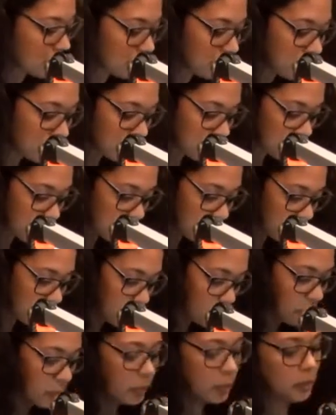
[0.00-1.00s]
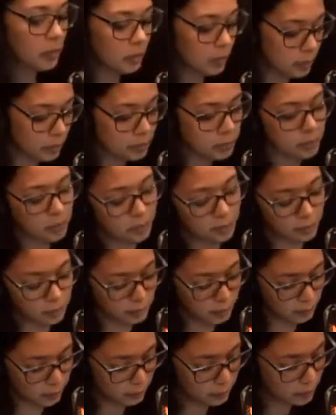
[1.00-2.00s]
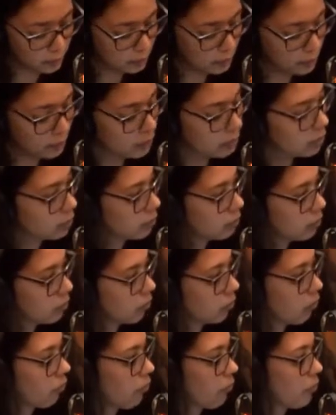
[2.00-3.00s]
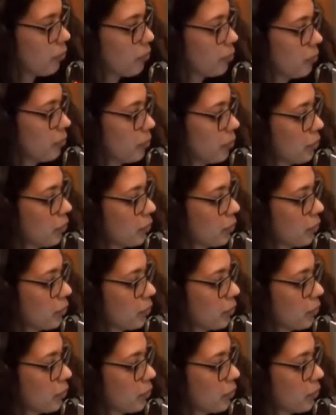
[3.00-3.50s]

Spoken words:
No words are spoken by the person on screen.